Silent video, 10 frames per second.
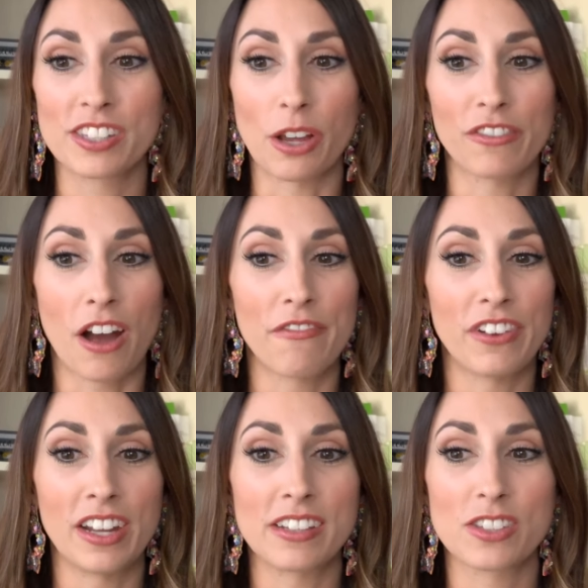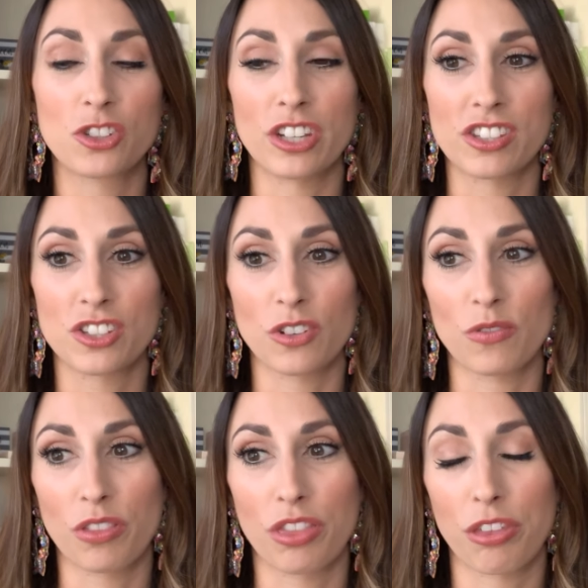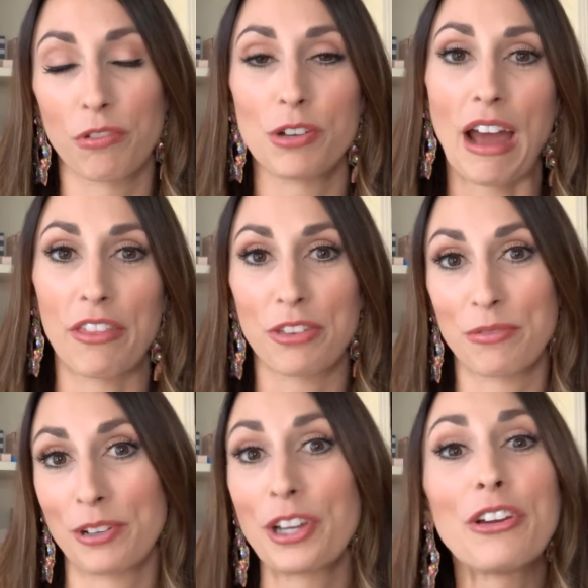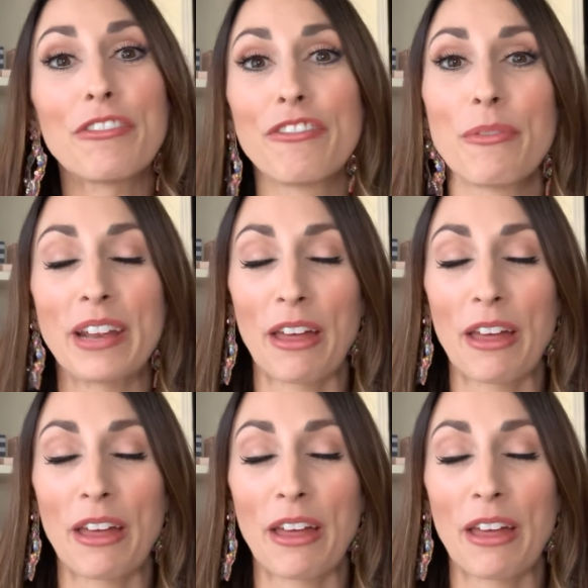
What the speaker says: self-confidence just went out the roof.